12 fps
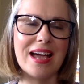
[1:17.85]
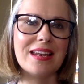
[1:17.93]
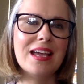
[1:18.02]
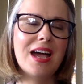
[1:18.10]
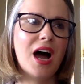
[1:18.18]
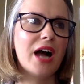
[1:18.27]

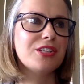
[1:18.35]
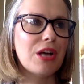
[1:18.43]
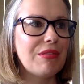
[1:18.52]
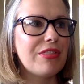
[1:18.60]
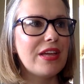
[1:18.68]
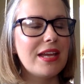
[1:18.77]
And I
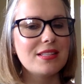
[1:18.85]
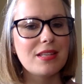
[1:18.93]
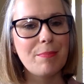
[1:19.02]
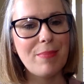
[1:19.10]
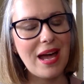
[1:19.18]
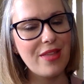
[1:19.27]
don't think it's
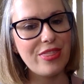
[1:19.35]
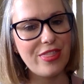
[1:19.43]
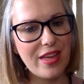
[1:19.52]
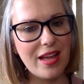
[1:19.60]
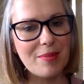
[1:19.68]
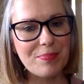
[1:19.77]
a bad
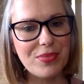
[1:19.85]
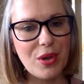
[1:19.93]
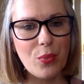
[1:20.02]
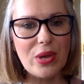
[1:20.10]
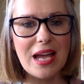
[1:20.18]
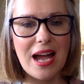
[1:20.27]
thing
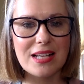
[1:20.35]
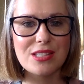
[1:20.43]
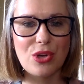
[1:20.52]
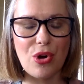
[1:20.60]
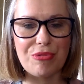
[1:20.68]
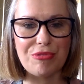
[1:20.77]
that we
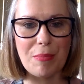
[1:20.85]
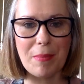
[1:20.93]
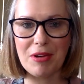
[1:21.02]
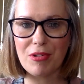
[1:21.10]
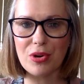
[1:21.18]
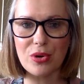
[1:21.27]
ask God for
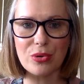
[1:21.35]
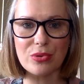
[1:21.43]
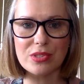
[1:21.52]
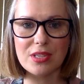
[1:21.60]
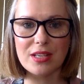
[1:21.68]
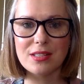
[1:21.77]

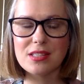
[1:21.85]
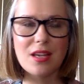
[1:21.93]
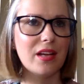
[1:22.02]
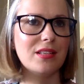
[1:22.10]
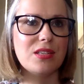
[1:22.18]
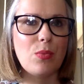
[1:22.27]
miracles and
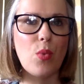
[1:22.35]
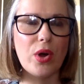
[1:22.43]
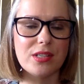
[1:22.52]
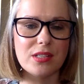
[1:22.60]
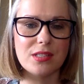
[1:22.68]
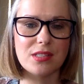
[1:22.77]
signs and
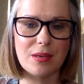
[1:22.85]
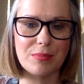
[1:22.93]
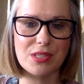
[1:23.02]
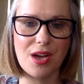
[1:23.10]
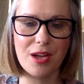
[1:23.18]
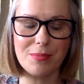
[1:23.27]
wonders
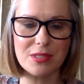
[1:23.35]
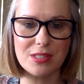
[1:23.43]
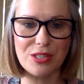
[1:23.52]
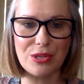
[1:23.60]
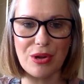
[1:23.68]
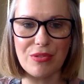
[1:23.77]

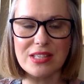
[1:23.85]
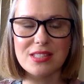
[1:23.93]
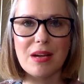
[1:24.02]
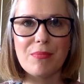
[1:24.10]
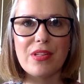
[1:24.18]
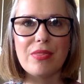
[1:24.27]
sometimes. It's
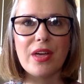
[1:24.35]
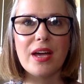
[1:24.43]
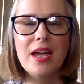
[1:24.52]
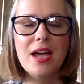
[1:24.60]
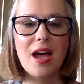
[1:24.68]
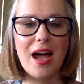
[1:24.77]
something
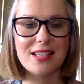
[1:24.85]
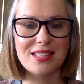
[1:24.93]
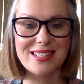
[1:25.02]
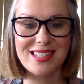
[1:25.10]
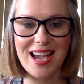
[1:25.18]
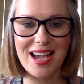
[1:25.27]
that as
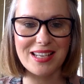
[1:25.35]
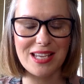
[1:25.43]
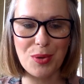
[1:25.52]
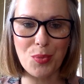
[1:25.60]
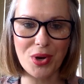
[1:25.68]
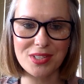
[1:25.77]
a dad,
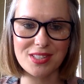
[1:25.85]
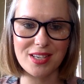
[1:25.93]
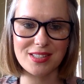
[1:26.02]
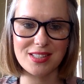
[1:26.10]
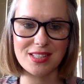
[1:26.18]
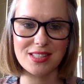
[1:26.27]
he wants
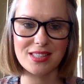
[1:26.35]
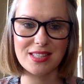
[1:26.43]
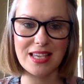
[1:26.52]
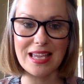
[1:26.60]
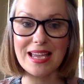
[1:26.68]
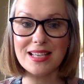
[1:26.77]
us to
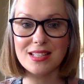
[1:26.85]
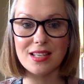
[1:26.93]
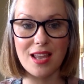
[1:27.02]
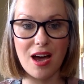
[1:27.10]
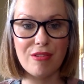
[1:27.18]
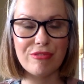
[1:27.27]
see his
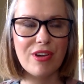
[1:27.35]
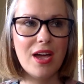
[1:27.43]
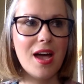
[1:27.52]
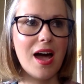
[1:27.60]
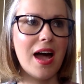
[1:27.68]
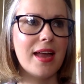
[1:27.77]
love.
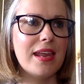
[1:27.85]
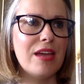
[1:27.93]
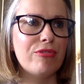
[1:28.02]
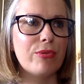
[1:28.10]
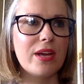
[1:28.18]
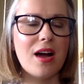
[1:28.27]
And
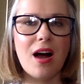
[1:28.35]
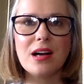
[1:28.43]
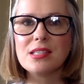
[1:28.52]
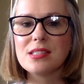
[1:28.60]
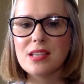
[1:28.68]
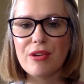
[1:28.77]
if we
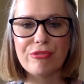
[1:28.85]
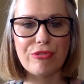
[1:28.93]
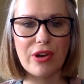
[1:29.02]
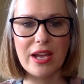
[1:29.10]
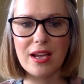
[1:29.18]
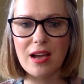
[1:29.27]
are
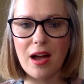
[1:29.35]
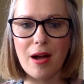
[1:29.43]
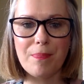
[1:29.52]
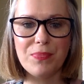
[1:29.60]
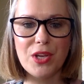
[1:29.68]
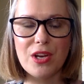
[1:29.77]
suffering,
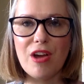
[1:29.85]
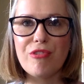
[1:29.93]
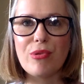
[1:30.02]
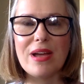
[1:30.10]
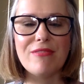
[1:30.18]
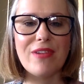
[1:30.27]

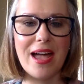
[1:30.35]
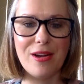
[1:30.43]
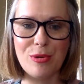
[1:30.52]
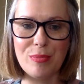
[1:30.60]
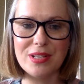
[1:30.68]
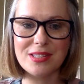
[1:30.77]
if we have
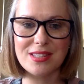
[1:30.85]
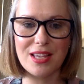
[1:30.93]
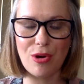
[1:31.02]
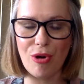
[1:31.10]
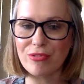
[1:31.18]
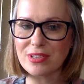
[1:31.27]
ailments,
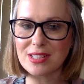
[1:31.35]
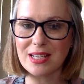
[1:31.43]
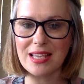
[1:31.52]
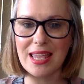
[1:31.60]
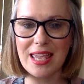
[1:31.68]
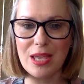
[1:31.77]
then
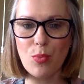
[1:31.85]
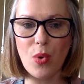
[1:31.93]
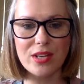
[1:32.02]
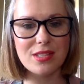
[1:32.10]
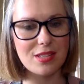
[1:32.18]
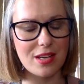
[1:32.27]
obviously he
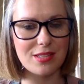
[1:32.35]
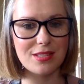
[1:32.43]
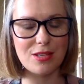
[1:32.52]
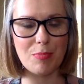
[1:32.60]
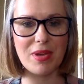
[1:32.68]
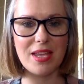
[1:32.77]
wants us
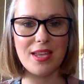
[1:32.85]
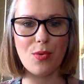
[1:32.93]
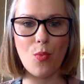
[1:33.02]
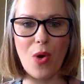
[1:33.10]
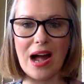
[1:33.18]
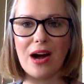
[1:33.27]
to
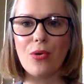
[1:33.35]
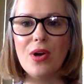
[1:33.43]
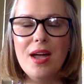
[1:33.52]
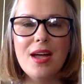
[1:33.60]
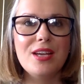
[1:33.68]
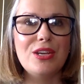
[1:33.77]
be
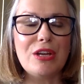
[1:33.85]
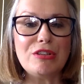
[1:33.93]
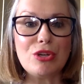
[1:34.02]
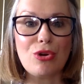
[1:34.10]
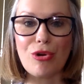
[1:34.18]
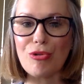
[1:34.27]
well,
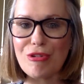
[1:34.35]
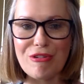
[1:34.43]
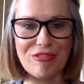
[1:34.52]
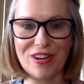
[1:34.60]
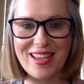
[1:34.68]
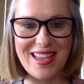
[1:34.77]
to
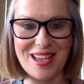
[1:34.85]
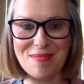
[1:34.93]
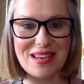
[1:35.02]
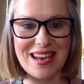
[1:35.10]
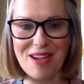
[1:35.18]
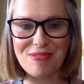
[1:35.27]
glorify
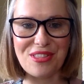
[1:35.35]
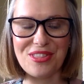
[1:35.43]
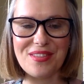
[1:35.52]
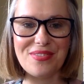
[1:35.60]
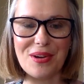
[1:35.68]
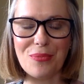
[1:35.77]
him in
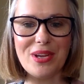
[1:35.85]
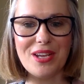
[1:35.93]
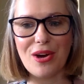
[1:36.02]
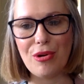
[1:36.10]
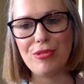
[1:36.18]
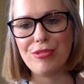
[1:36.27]
everything that we
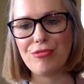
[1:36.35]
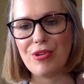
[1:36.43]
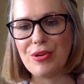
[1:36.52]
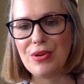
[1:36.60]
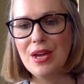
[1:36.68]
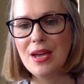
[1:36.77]
go
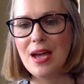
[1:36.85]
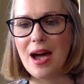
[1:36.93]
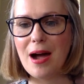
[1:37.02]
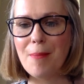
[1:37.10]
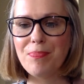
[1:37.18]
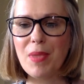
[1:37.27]
through.
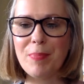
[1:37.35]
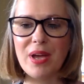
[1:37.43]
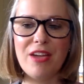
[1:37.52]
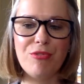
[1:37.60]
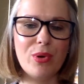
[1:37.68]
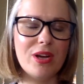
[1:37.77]

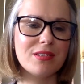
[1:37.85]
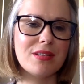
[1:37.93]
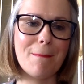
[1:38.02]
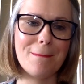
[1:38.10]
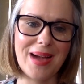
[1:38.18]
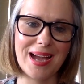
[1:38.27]
But if we are
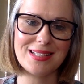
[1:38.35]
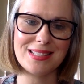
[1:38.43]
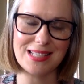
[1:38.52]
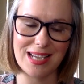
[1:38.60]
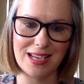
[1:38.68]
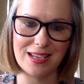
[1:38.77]

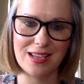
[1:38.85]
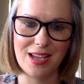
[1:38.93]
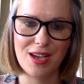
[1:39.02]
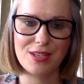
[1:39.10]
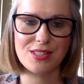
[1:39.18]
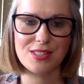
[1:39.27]
demanding
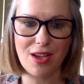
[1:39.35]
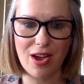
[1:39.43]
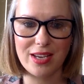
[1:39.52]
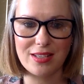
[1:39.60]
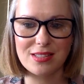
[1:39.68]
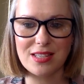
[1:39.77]

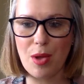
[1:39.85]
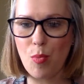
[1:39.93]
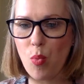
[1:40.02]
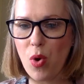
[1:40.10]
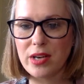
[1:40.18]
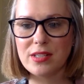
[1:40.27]
signs
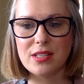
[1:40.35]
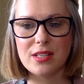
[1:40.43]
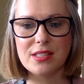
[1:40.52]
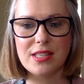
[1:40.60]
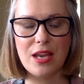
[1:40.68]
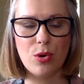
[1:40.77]
and
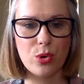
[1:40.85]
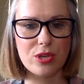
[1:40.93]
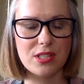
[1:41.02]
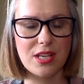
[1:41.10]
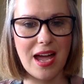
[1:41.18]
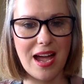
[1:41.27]
wonders in
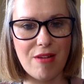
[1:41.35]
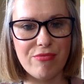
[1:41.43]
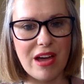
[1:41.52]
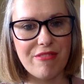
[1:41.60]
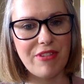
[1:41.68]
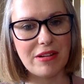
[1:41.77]
order to
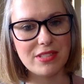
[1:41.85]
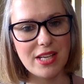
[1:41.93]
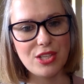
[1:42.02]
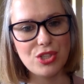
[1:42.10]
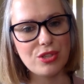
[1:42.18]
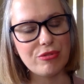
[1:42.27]
have that
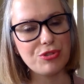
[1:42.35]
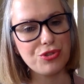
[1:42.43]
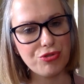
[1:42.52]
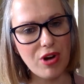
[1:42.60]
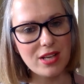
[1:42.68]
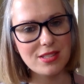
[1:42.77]
foundation of
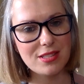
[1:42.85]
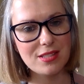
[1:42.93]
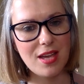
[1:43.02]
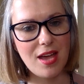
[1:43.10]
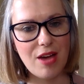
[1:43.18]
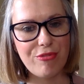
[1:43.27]

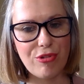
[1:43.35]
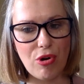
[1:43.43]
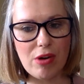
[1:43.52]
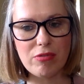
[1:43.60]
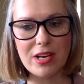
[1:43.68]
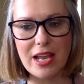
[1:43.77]
trust
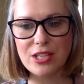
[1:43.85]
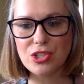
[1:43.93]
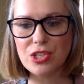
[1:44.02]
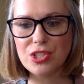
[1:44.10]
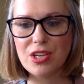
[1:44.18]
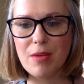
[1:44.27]
for our
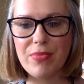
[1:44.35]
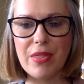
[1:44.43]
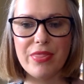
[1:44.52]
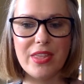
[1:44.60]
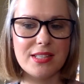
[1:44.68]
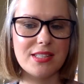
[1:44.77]
relationship,
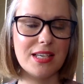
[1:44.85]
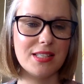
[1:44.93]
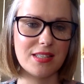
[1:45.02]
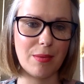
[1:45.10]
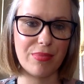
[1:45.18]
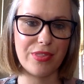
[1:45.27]
then this
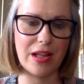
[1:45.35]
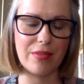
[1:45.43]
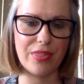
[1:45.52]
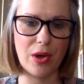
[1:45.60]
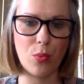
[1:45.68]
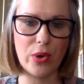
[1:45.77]
is
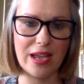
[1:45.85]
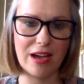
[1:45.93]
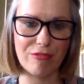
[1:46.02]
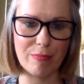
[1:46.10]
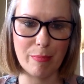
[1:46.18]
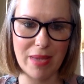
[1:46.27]
something that we
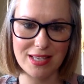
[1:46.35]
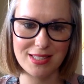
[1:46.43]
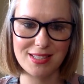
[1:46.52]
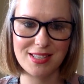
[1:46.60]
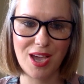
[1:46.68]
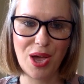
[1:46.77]
have
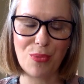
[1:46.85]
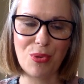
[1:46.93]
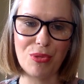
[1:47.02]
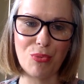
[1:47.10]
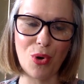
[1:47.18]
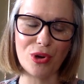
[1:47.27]
missed
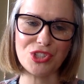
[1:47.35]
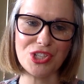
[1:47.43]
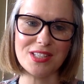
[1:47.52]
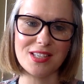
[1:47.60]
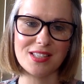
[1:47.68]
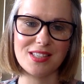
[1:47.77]
with what
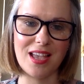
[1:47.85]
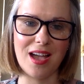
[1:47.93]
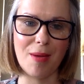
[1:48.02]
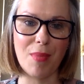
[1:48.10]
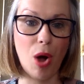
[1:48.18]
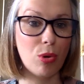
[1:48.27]
Jesus
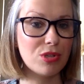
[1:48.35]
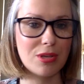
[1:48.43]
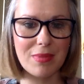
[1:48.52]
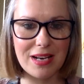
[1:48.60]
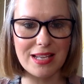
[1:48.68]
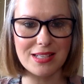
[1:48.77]

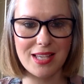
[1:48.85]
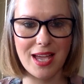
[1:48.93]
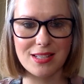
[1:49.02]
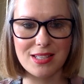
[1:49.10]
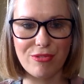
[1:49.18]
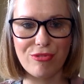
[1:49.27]
ultimately
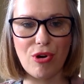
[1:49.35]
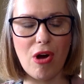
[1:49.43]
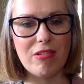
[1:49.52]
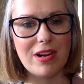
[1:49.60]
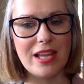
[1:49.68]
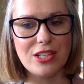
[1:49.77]
intended for
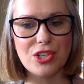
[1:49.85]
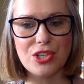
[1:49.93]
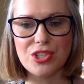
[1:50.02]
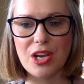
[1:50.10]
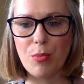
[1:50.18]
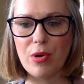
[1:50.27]
our
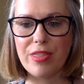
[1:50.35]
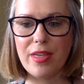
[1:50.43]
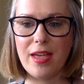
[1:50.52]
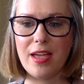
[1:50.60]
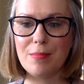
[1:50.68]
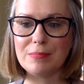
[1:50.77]
relationship with
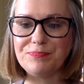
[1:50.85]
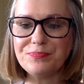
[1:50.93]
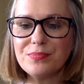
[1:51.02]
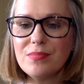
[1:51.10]
him.